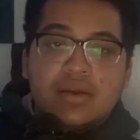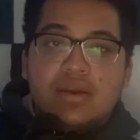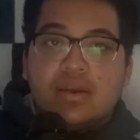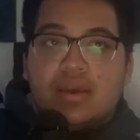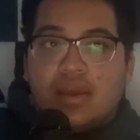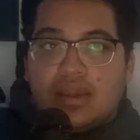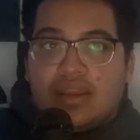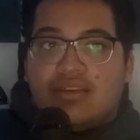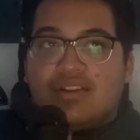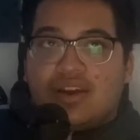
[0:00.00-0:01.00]
And
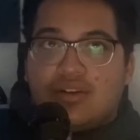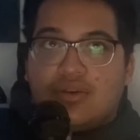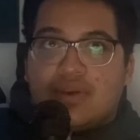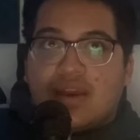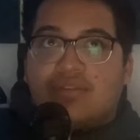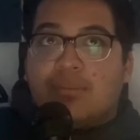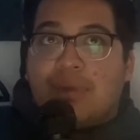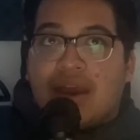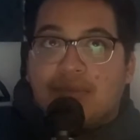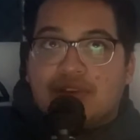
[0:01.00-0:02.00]
even I know we have the
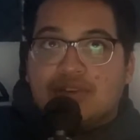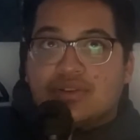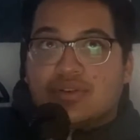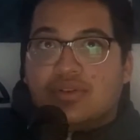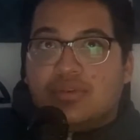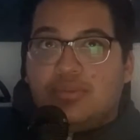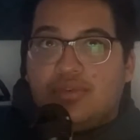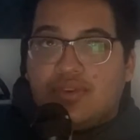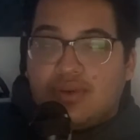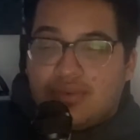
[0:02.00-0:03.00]
Batman solo
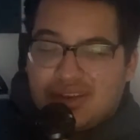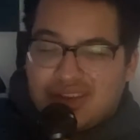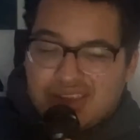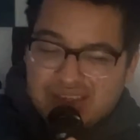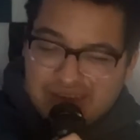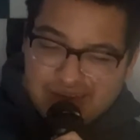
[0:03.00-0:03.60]
movie with,